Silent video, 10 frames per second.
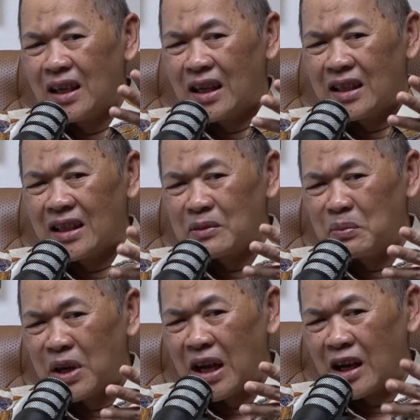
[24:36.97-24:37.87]

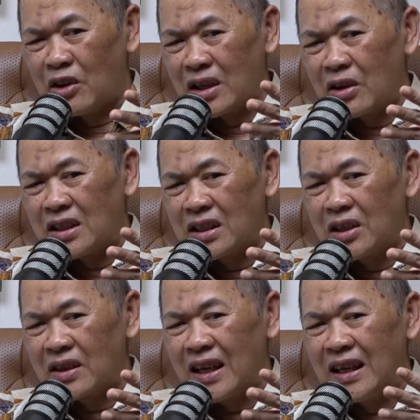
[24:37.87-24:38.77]
this low cost
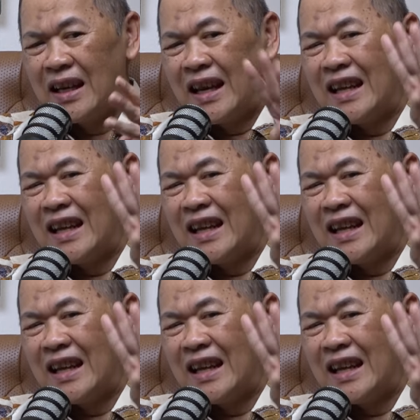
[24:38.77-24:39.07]
hydrogen,